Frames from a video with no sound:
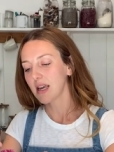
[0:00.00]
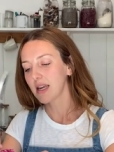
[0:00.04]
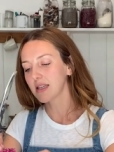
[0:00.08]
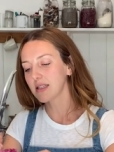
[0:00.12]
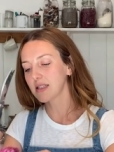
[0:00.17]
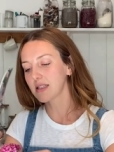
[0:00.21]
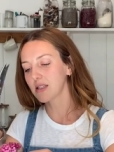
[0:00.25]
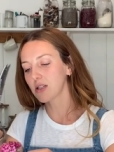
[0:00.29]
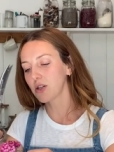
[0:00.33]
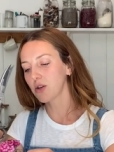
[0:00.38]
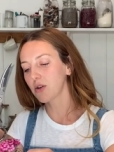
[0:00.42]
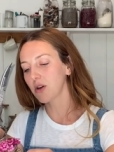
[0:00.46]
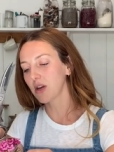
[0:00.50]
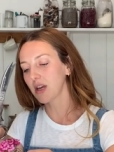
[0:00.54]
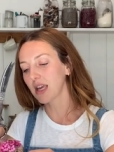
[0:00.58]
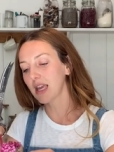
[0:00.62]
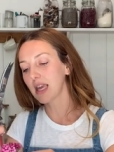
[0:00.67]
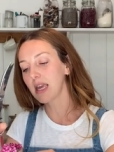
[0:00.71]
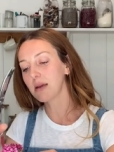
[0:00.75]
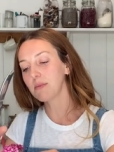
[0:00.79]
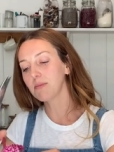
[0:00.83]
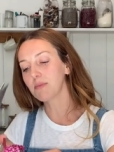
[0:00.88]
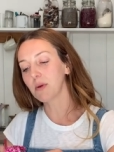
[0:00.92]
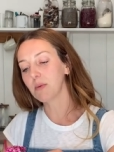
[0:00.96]
it, you can
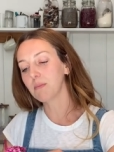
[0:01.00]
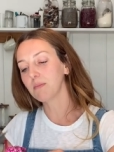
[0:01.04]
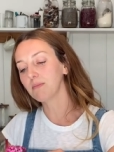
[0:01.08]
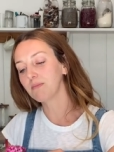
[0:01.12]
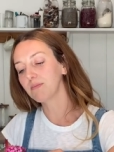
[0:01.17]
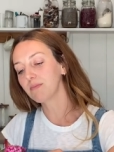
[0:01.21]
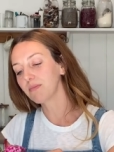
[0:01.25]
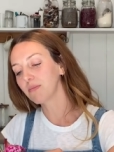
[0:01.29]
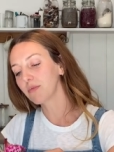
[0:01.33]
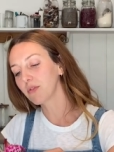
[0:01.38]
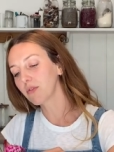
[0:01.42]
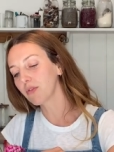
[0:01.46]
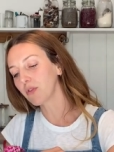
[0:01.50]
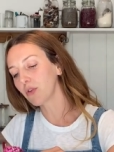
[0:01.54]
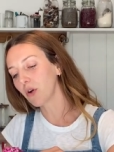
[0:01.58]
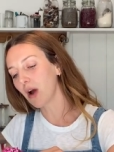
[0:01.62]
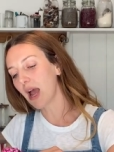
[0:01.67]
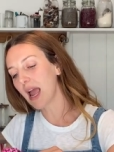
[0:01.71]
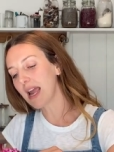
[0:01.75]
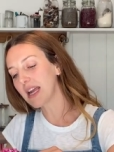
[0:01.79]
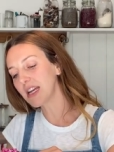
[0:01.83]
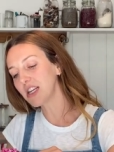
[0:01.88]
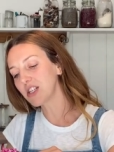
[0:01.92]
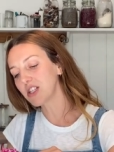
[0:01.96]
keep them
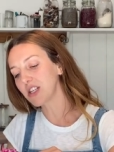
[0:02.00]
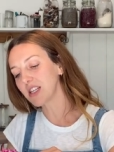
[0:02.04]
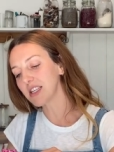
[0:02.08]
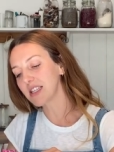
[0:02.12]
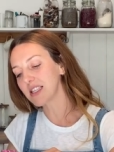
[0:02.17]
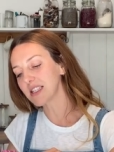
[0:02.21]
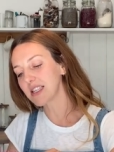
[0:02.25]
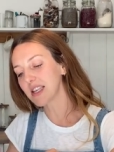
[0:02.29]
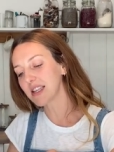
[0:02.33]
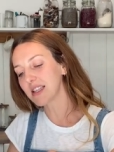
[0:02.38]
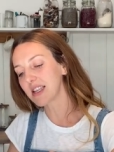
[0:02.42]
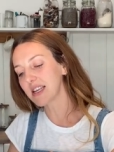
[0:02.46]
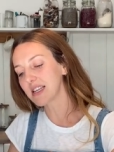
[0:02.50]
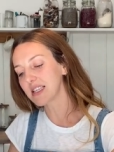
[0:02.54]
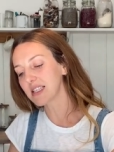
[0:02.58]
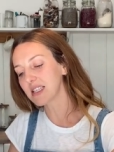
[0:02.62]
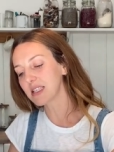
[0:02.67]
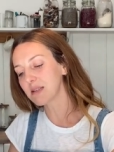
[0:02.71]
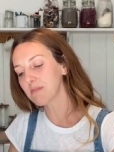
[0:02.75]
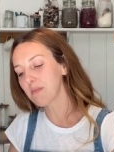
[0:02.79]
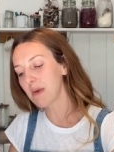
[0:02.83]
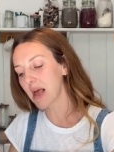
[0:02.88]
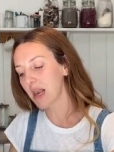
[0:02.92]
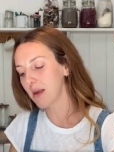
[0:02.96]
for ages and they
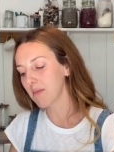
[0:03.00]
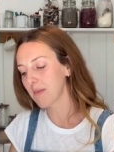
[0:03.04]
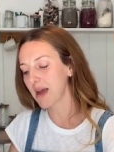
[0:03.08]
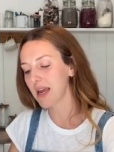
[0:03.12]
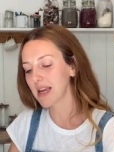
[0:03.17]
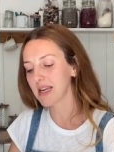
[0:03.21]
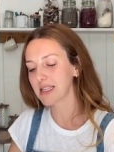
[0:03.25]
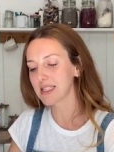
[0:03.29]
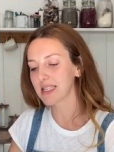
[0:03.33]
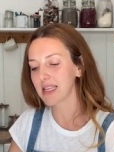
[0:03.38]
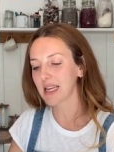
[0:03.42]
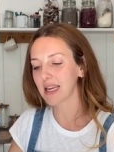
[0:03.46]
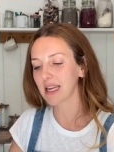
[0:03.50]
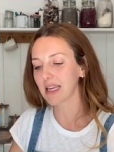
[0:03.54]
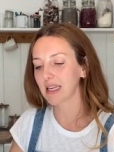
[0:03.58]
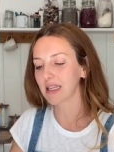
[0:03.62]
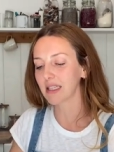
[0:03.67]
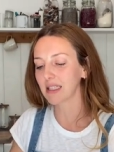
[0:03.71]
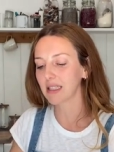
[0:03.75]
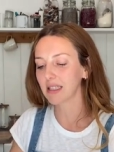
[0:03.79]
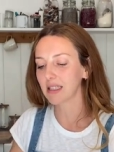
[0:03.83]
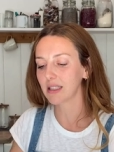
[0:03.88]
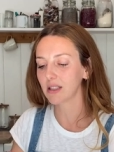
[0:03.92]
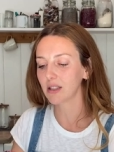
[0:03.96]
smell amazing
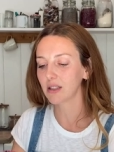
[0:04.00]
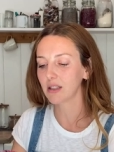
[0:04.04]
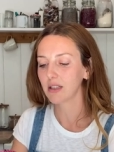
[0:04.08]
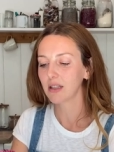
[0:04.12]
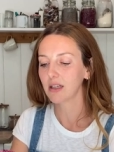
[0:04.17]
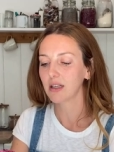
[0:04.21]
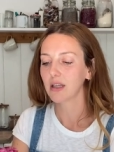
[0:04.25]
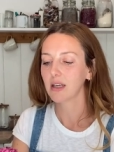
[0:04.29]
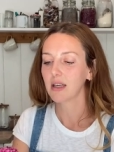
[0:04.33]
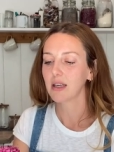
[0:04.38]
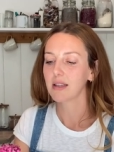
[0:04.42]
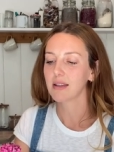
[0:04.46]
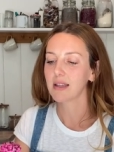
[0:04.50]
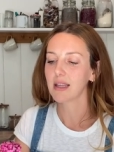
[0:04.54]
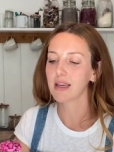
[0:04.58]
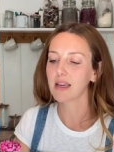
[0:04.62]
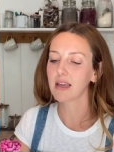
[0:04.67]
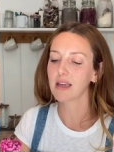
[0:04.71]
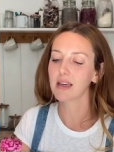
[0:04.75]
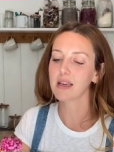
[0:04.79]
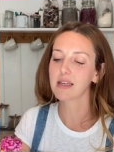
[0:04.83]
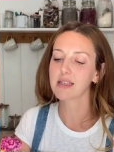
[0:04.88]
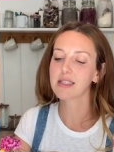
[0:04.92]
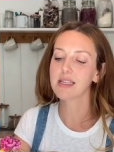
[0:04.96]
and they
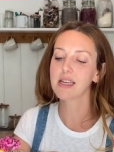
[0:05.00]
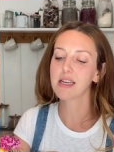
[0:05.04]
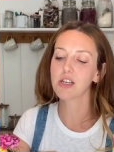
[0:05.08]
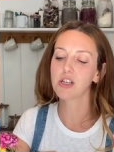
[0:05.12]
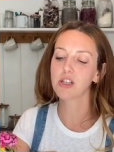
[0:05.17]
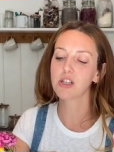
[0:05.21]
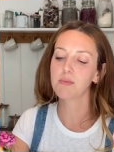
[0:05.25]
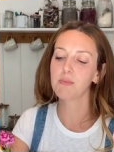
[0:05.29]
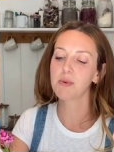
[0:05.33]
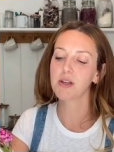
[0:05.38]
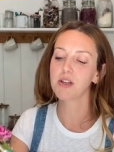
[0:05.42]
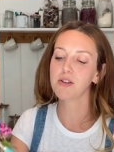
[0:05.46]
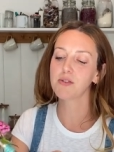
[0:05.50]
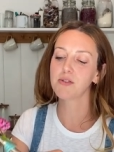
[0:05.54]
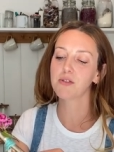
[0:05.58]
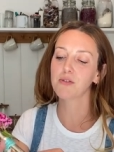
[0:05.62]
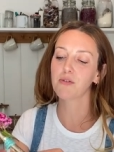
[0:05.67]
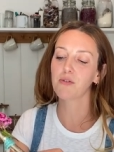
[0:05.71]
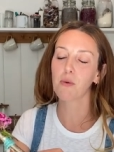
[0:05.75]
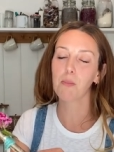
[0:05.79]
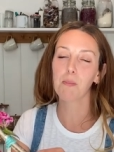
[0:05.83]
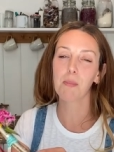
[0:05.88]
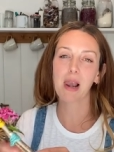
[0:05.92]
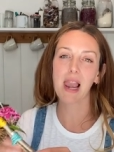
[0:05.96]
can continue to be
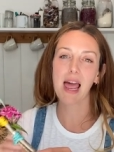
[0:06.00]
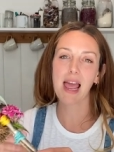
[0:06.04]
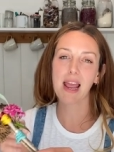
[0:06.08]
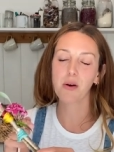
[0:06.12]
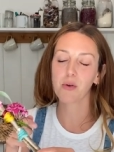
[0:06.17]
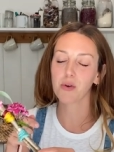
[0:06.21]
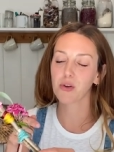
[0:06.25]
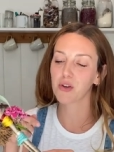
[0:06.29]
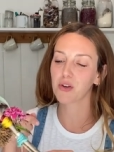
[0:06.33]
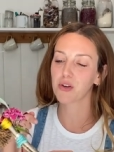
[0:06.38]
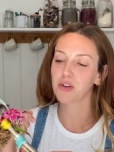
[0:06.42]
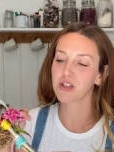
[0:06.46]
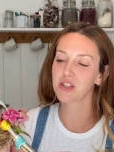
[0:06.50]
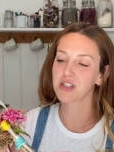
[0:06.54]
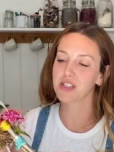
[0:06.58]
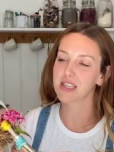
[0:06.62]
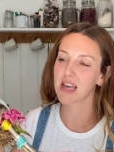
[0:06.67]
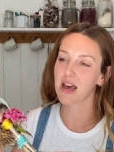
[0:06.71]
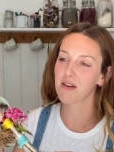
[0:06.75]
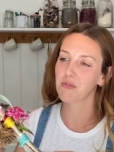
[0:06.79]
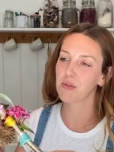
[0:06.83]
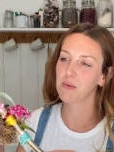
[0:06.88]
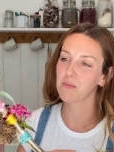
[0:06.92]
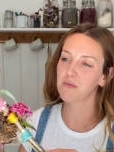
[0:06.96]
used for play or you can
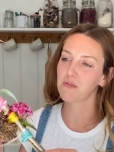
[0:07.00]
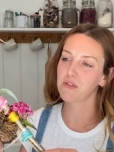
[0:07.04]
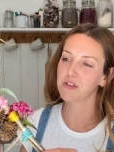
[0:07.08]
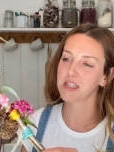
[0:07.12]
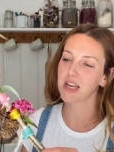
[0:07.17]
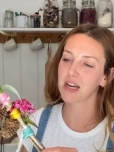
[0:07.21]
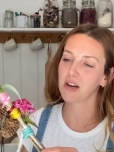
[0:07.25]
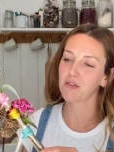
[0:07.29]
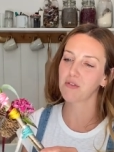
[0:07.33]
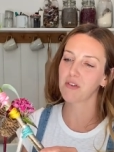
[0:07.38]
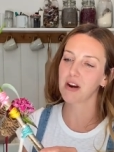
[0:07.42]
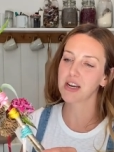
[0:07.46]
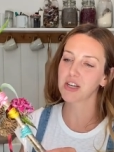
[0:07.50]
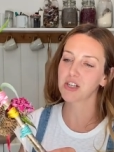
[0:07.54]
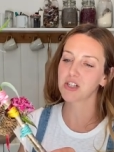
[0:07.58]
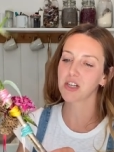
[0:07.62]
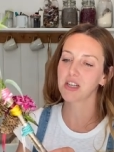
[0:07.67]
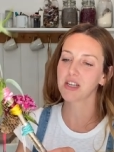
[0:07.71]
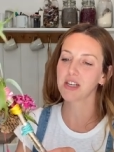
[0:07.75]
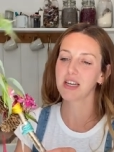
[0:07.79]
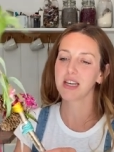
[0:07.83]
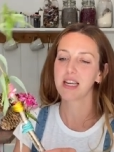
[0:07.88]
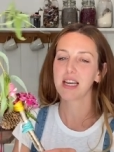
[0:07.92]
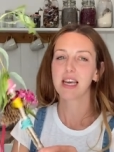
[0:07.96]
just have them for
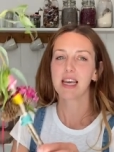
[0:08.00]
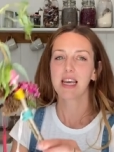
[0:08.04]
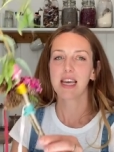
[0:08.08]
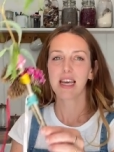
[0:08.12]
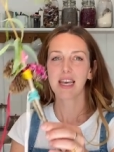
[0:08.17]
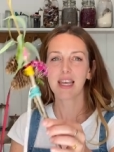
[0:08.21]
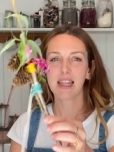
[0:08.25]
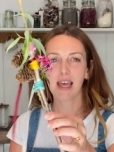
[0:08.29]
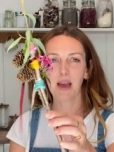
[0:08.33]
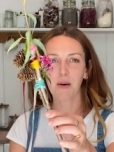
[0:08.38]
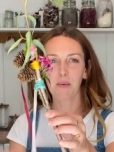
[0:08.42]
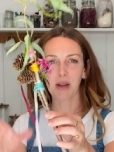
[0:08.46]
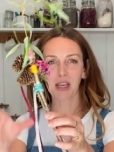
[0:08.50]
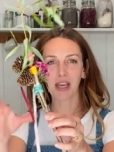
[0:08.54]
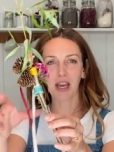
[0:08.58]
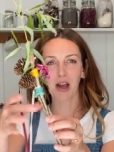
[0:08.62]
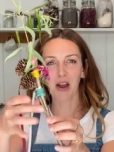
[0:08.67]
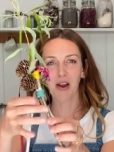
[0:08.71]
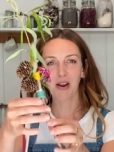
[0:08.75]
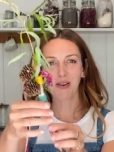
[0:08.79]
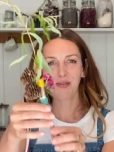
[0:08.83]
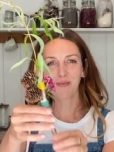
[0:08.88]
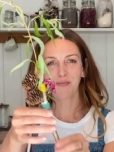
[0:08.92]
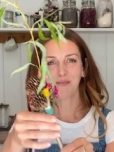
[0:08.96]
decoration. There we
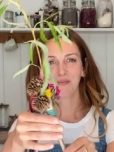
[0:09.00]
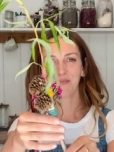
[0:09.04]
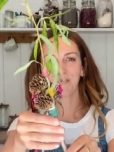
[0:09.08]
go.